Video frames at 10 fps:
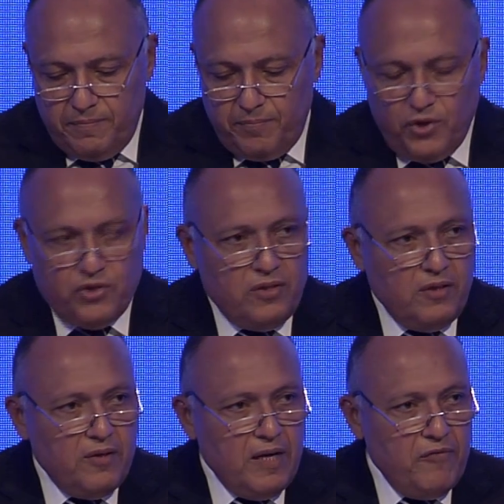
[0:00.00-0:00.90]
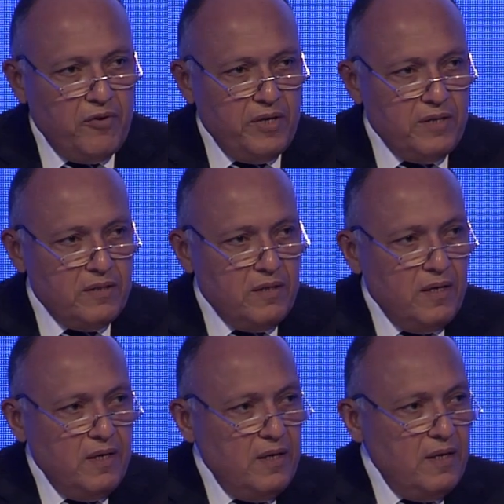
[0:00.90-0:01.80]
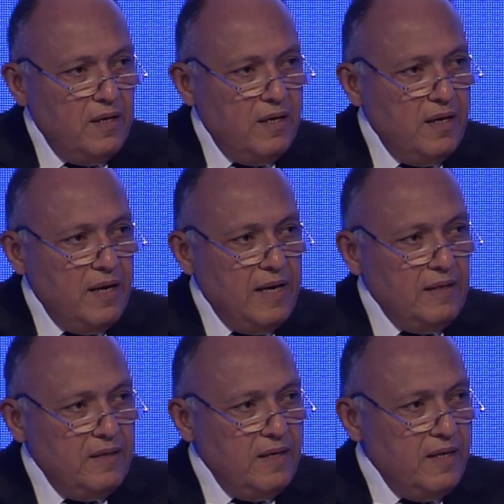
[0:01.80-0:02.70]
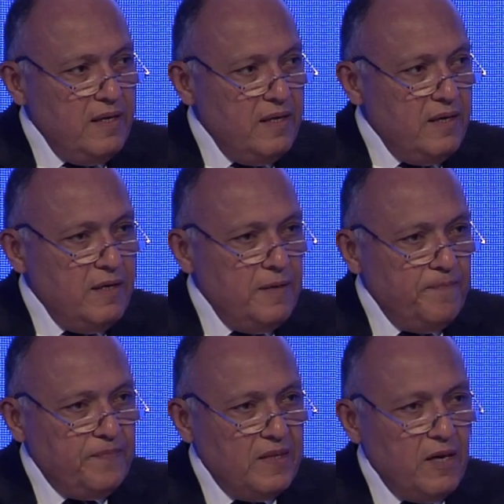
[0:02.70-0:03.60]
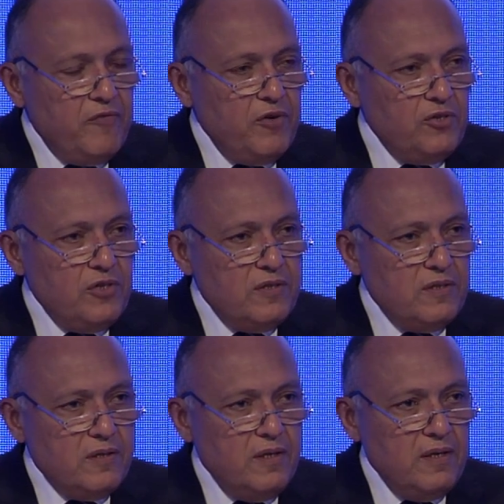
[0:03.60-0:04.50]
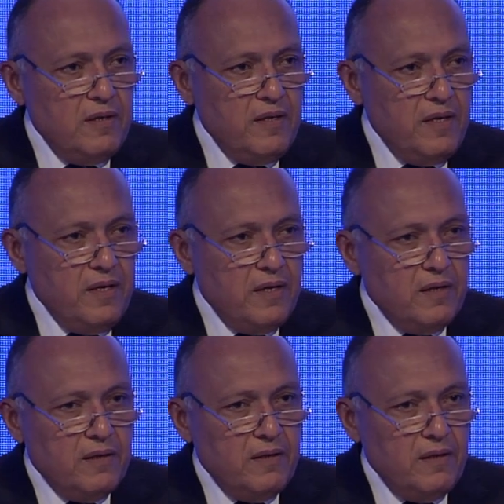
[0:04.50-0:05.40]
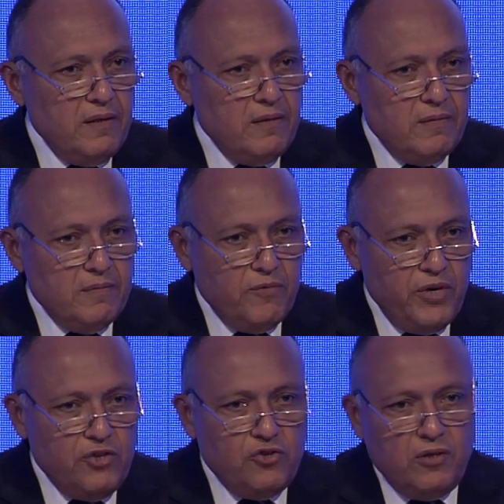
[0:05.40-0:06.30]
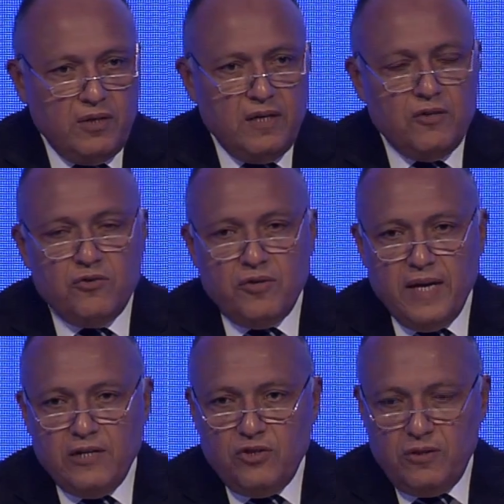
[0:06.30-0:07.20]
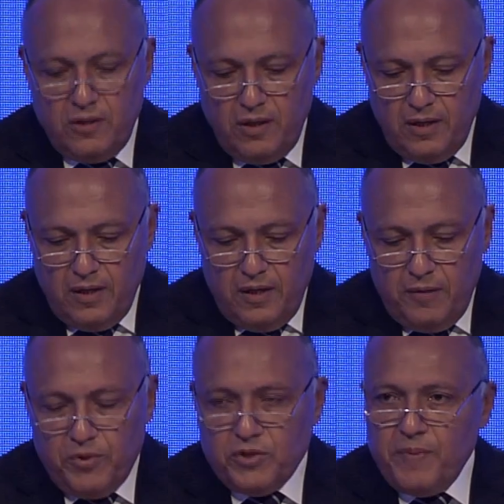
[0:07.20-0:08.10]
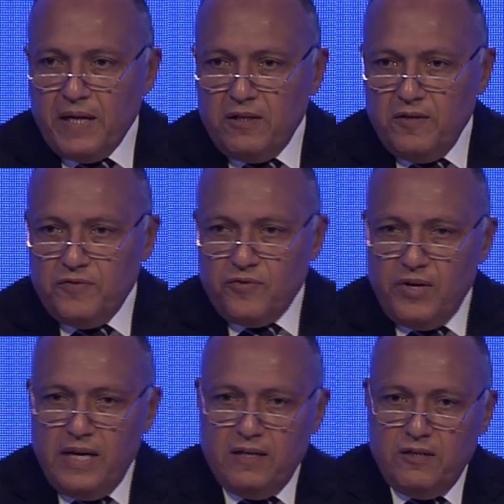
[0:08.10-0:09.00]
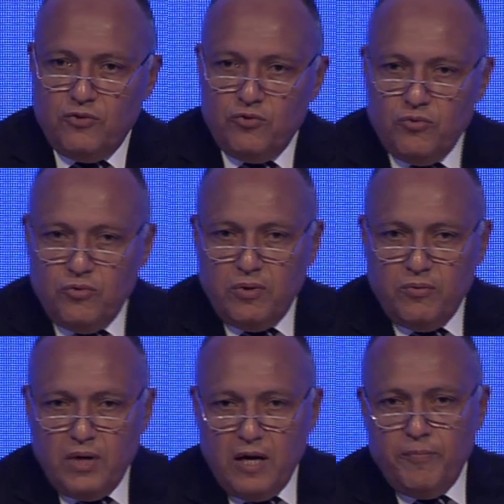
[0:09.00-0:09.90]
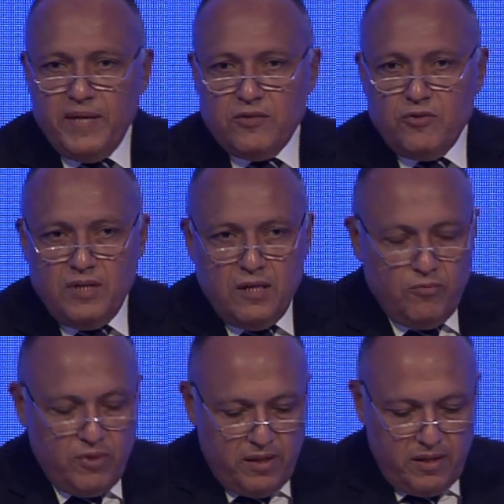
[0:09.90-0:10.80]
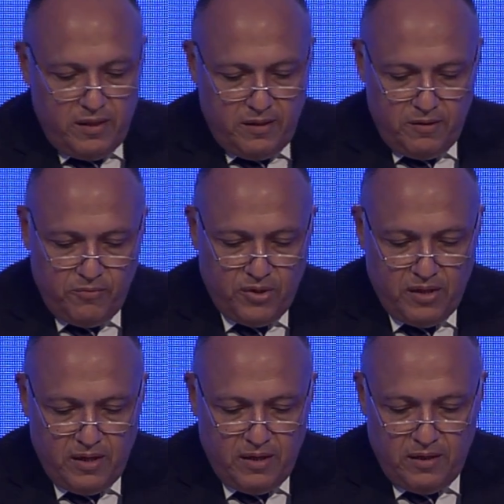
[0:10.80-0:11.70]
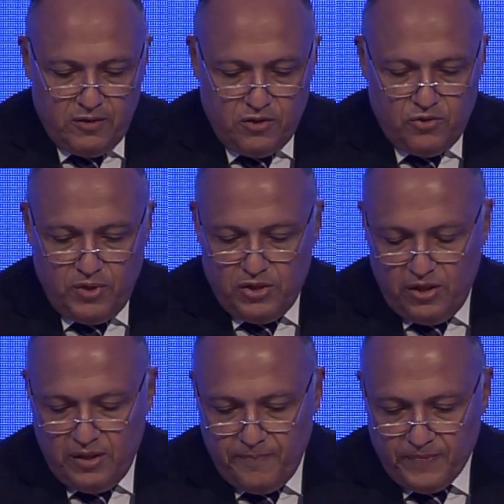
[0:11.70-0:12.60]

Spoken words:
personal rivalries, and a divergence in the regional and international perspectives related to how best to deal with the situation